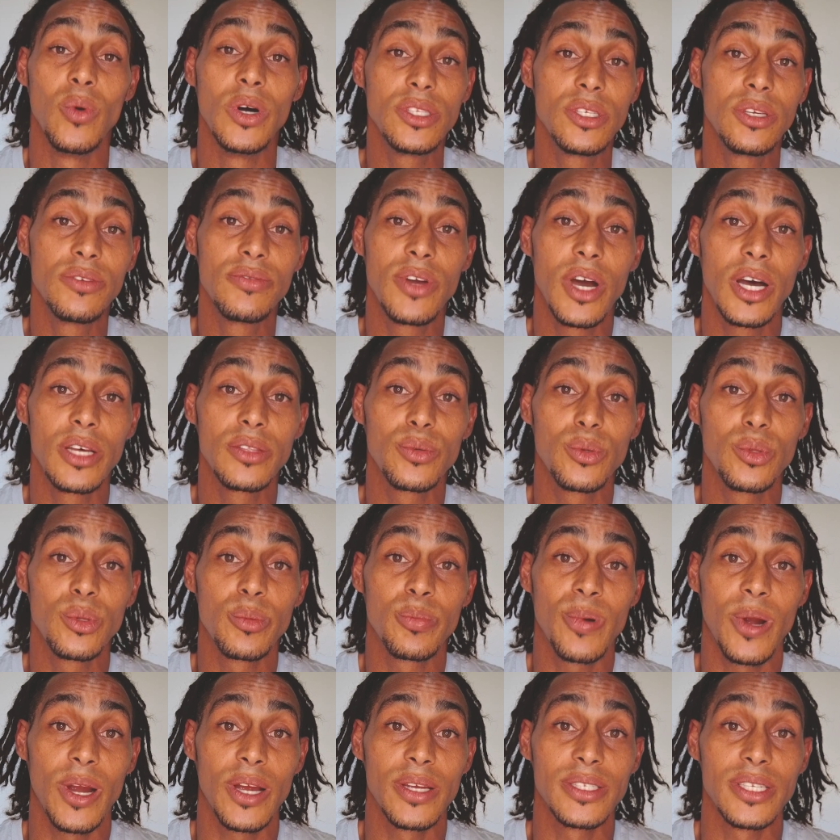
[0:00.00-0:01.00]
Once you've gone through the
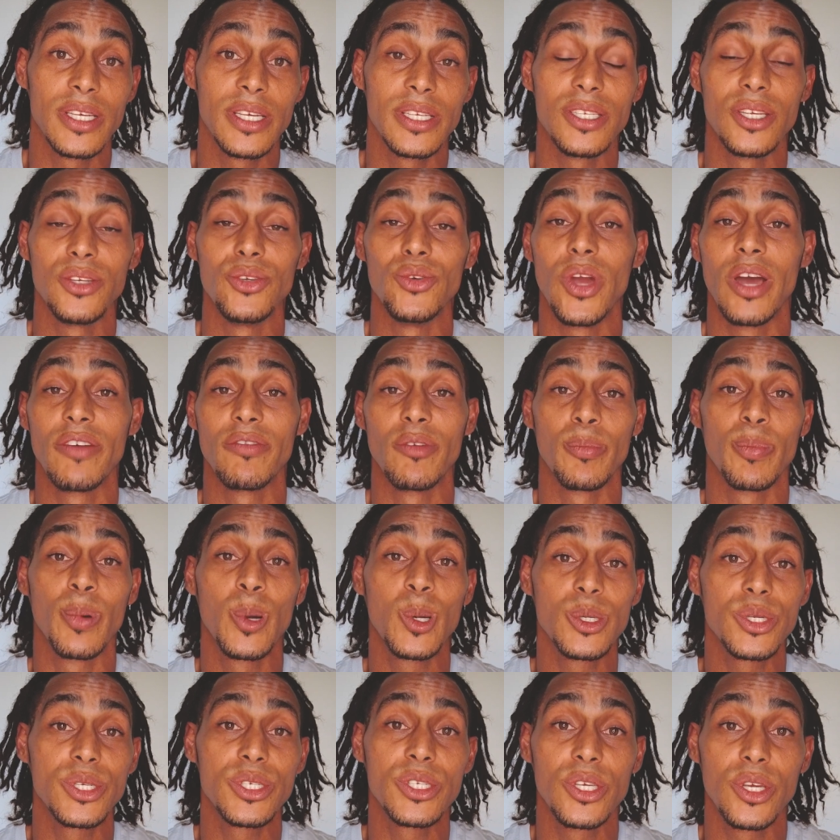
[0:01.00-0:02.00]
process and you have a
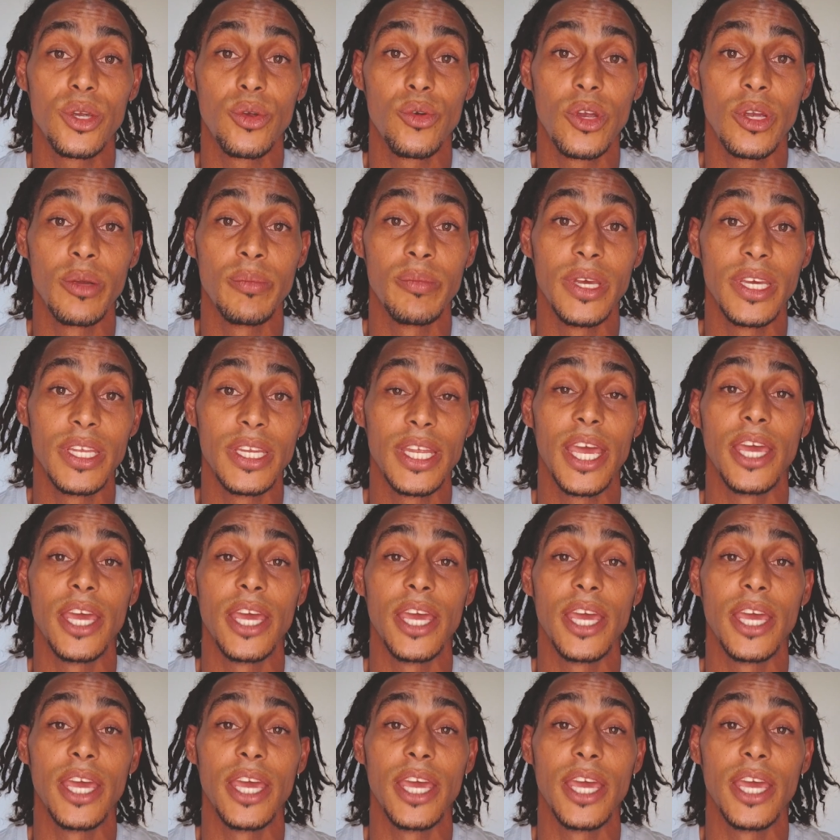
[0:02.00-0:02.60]
purchase agreement